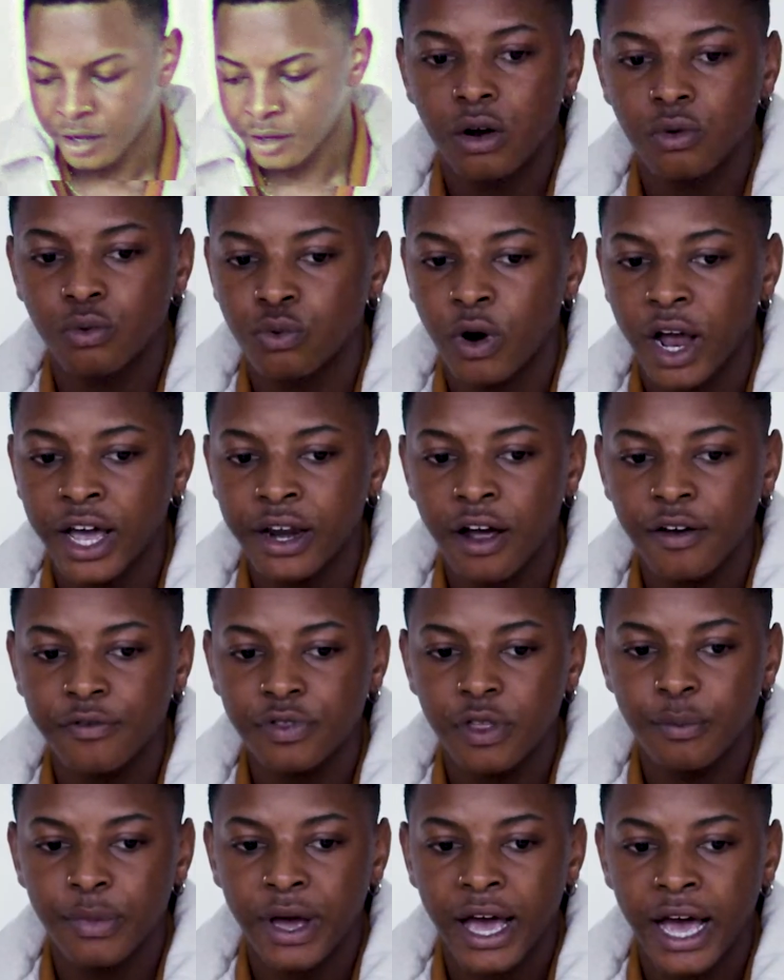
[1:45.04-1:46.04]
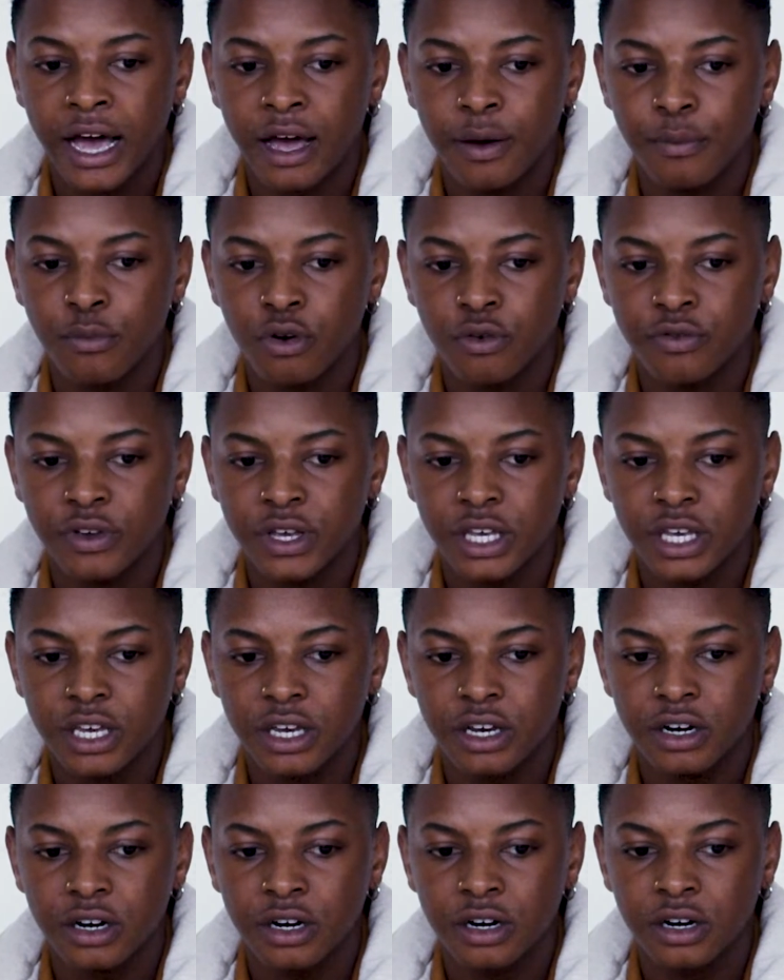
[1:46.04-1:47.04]
Right off the bat, moving
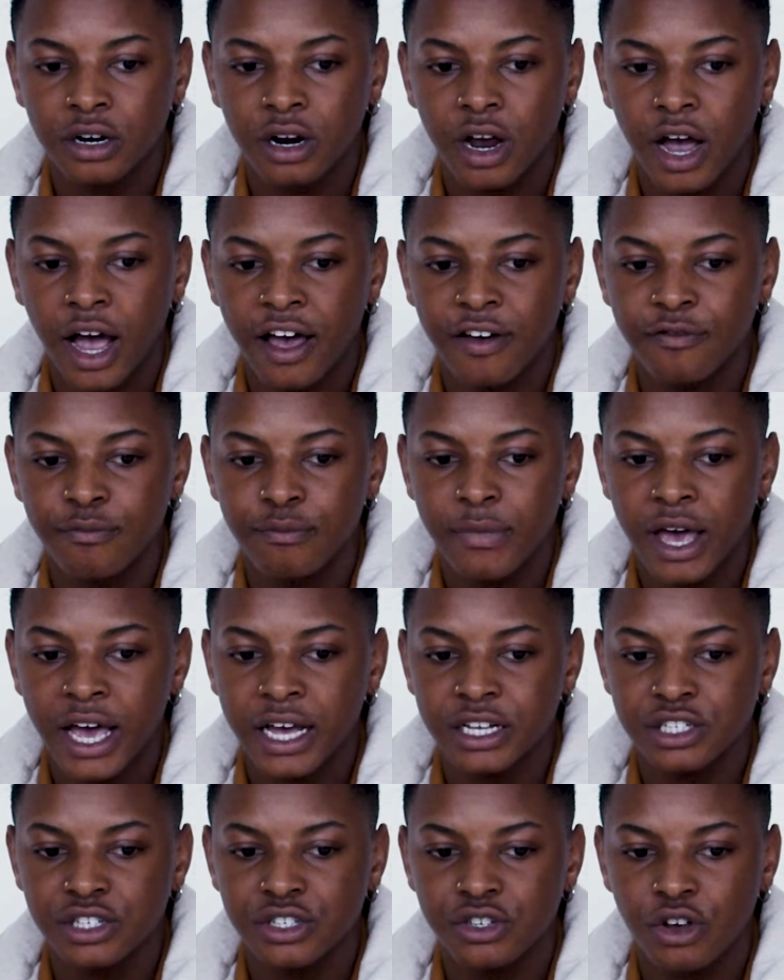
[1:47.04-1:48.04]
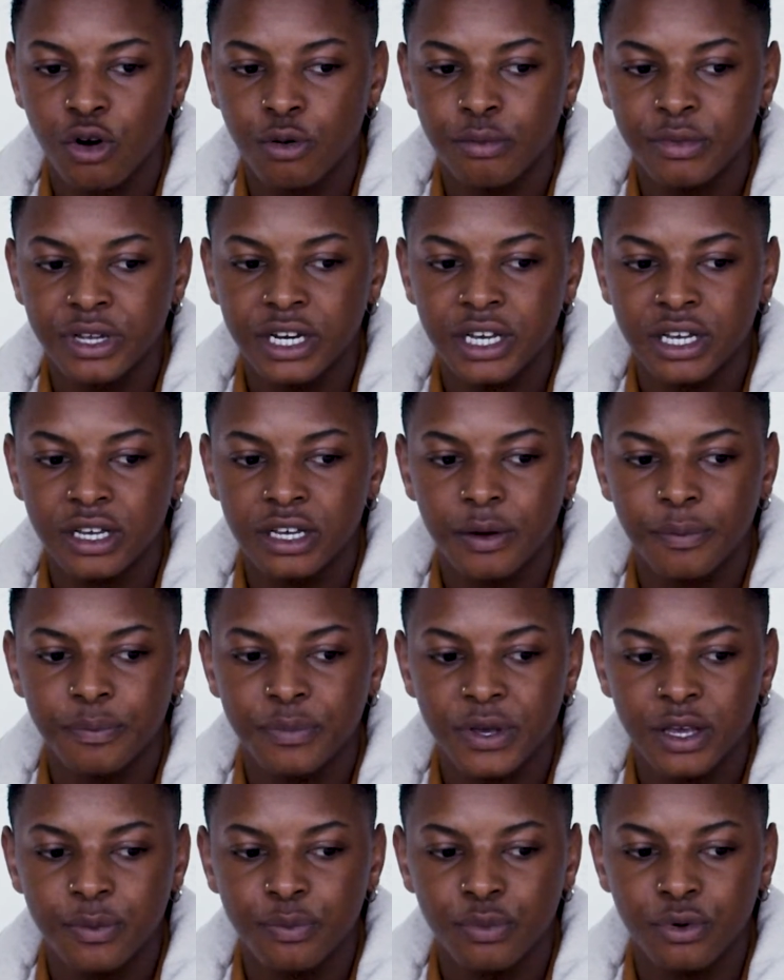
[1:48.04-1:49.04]
here, I've met so many
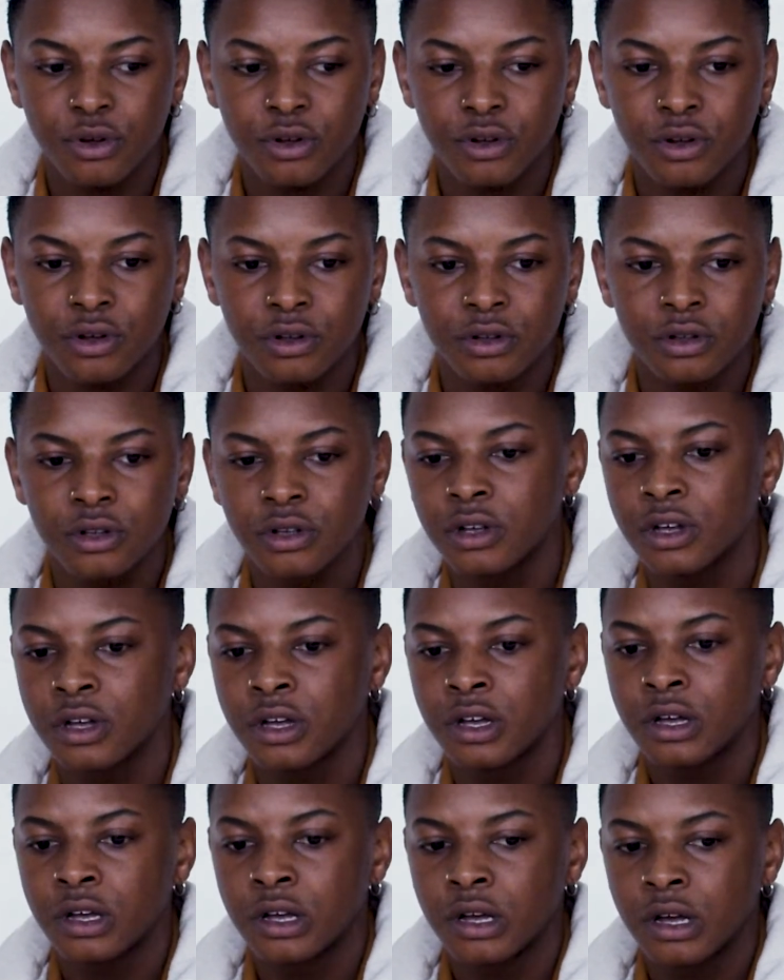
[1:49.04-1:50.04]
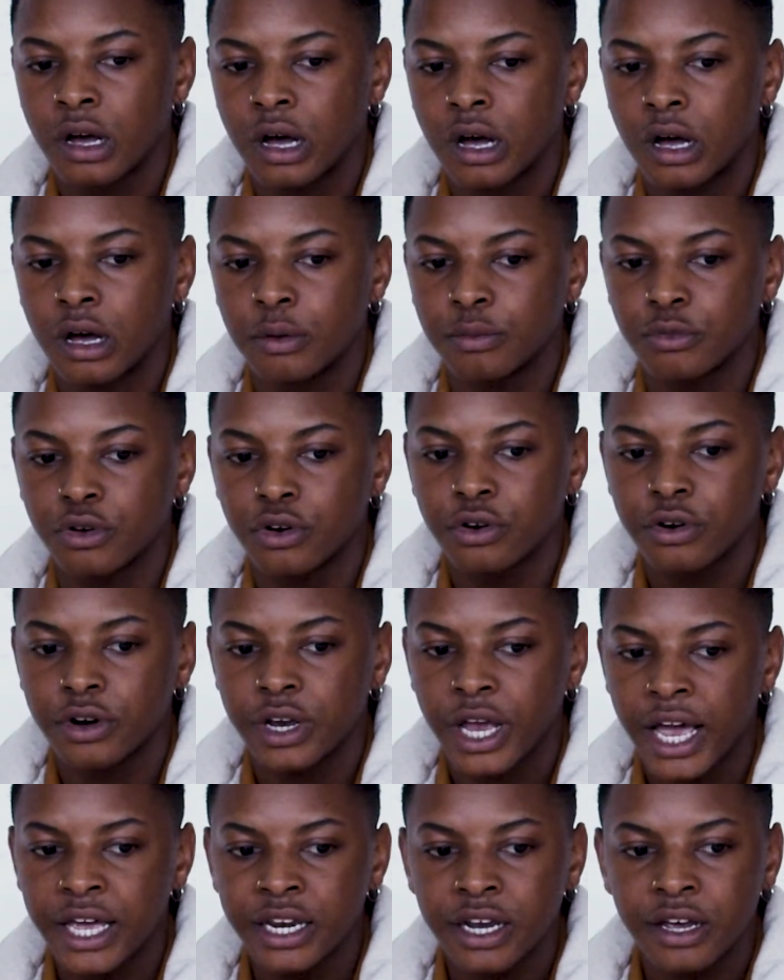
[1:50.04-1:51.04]
people,
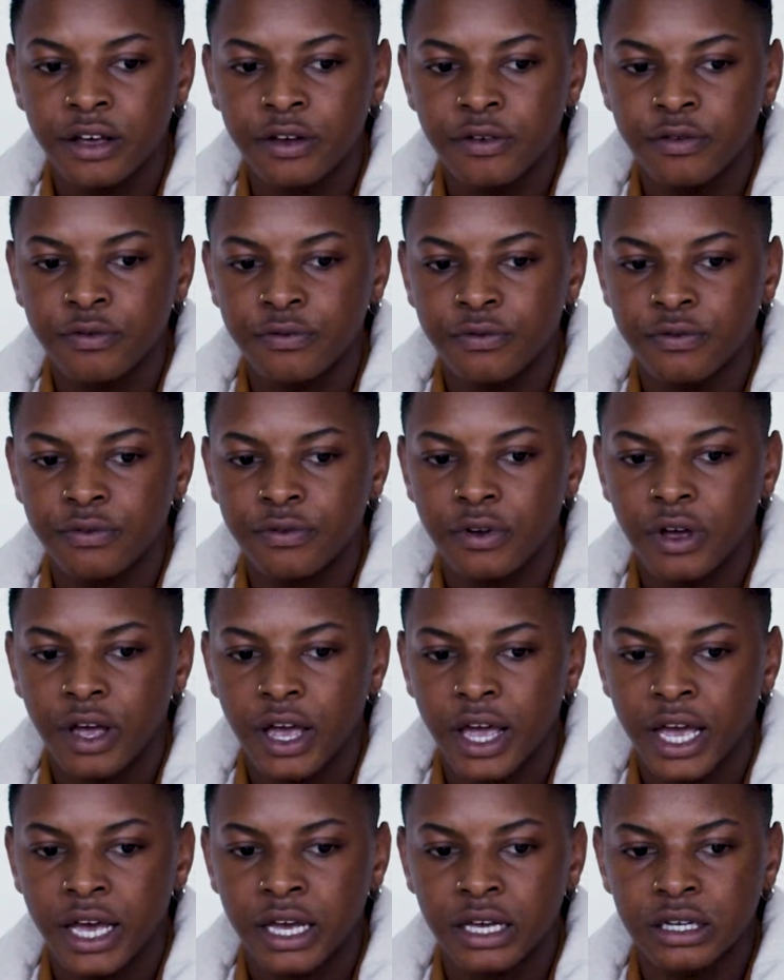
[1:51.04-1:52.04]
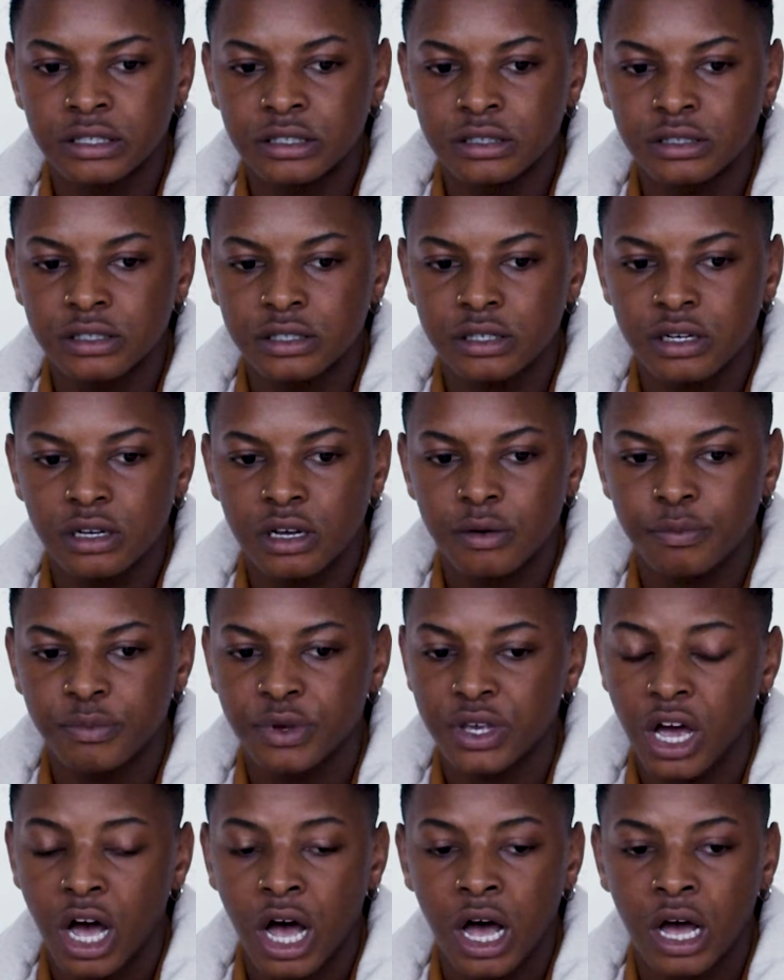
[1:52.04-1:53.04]
creative and
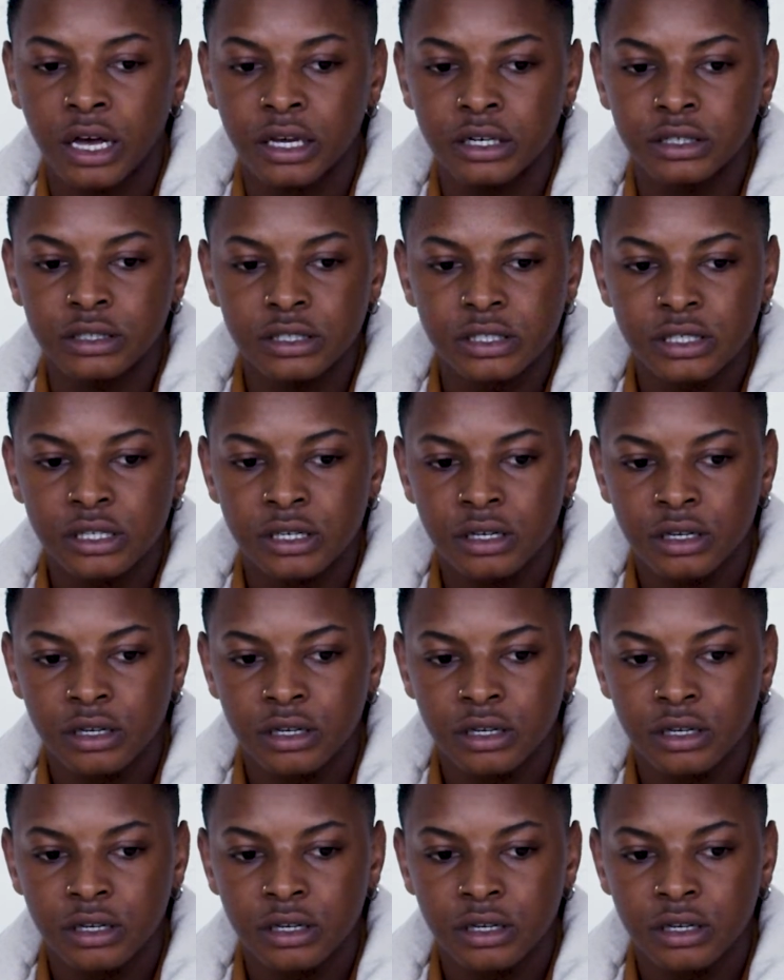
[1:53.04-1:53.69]
beyond,